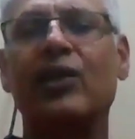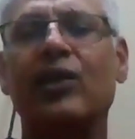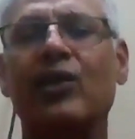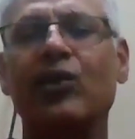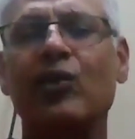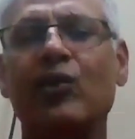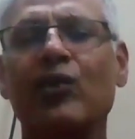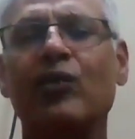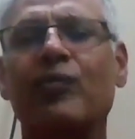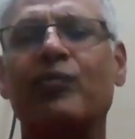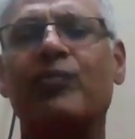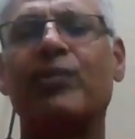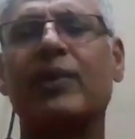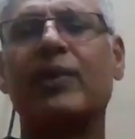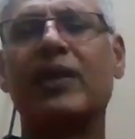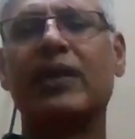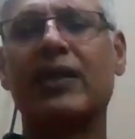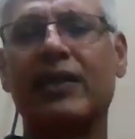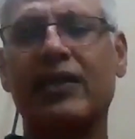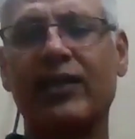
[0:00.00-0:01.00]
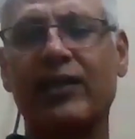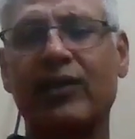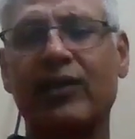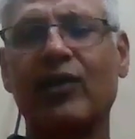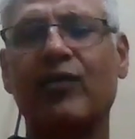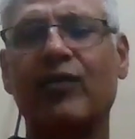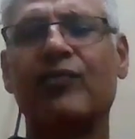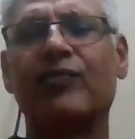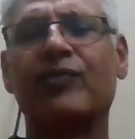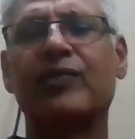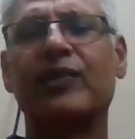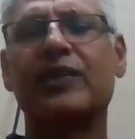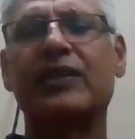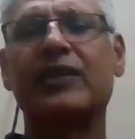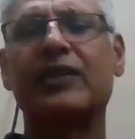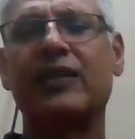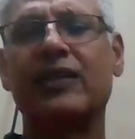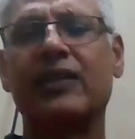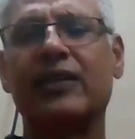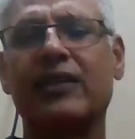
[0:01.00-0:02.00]
Do you know?
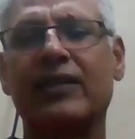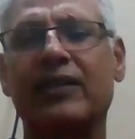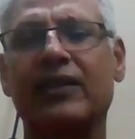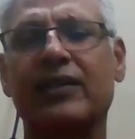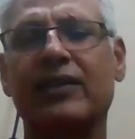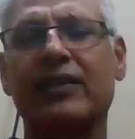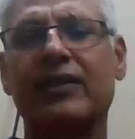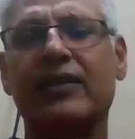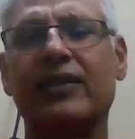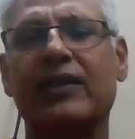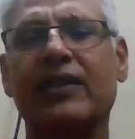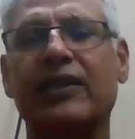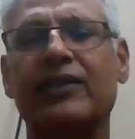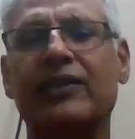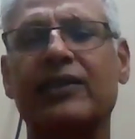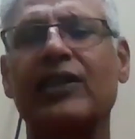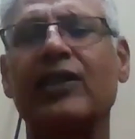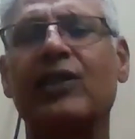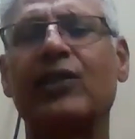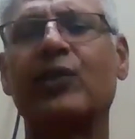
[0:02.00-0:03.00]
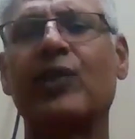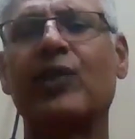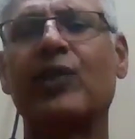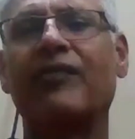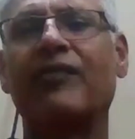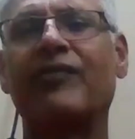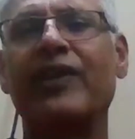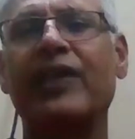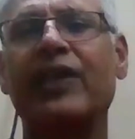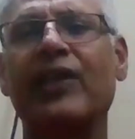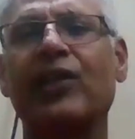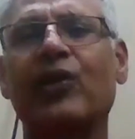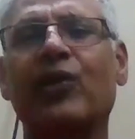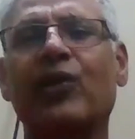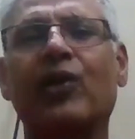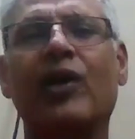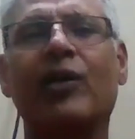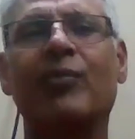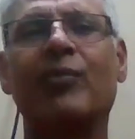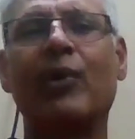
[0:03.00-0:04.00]
Listen to a
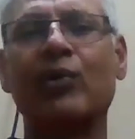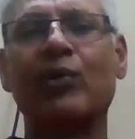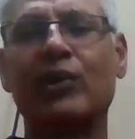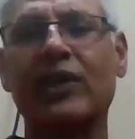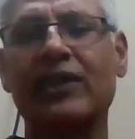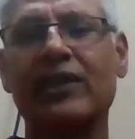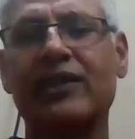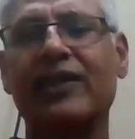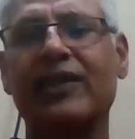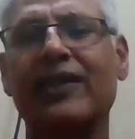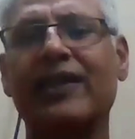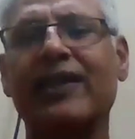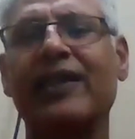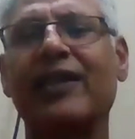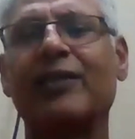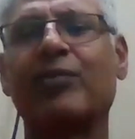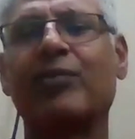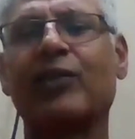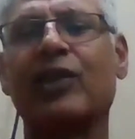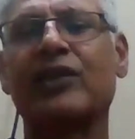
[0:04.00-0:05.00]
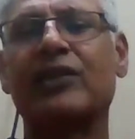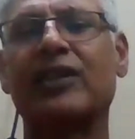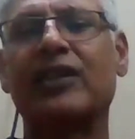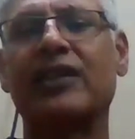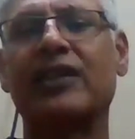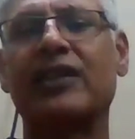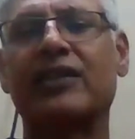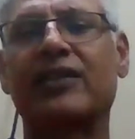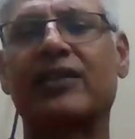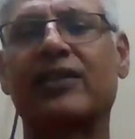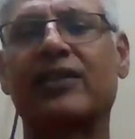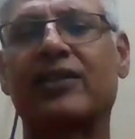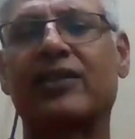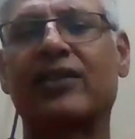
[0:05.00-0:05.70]
video about the screening process.